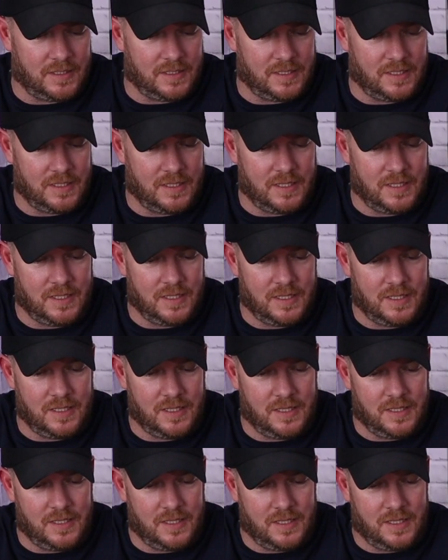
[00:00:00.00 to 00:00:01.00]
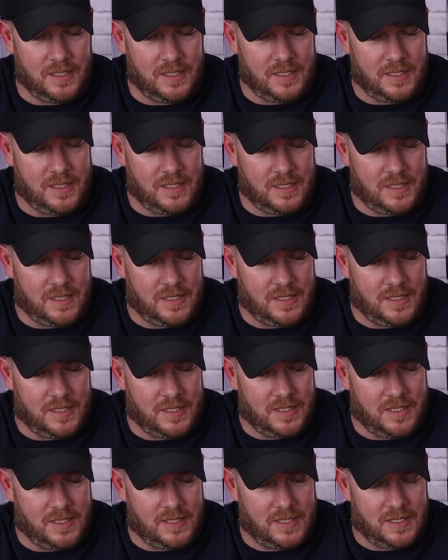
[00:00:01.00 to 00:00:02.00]

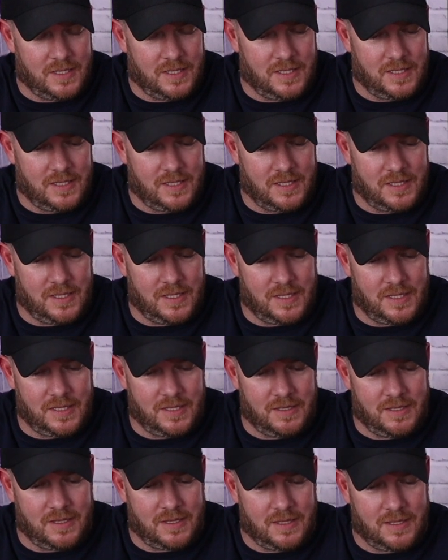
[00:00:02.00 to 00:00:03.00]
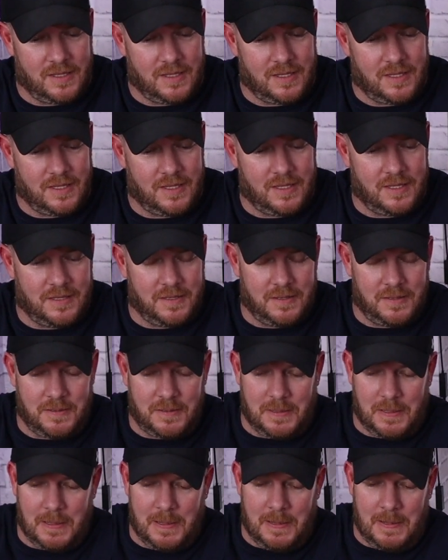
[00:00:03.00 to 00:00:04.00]

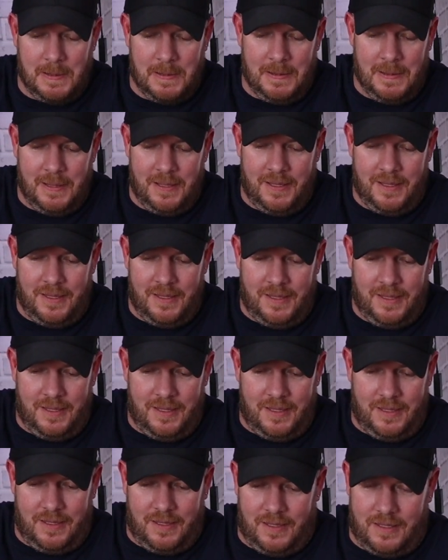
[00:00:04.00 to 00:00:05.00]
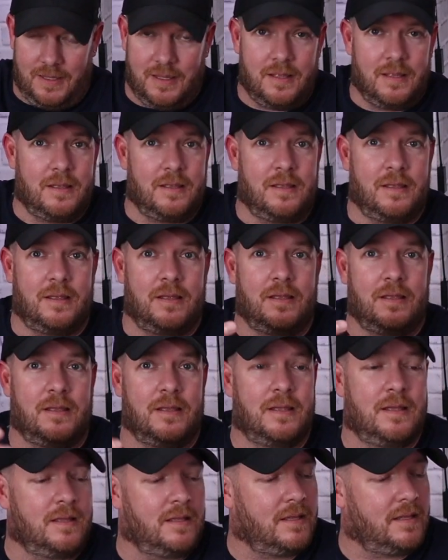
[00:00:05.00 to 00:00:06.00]

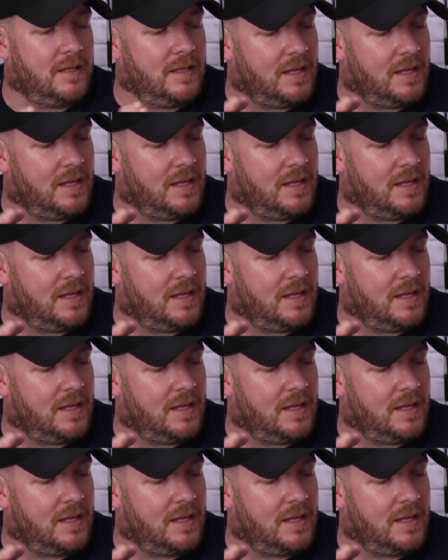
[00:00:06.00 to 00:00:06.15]
The person shown says nothing.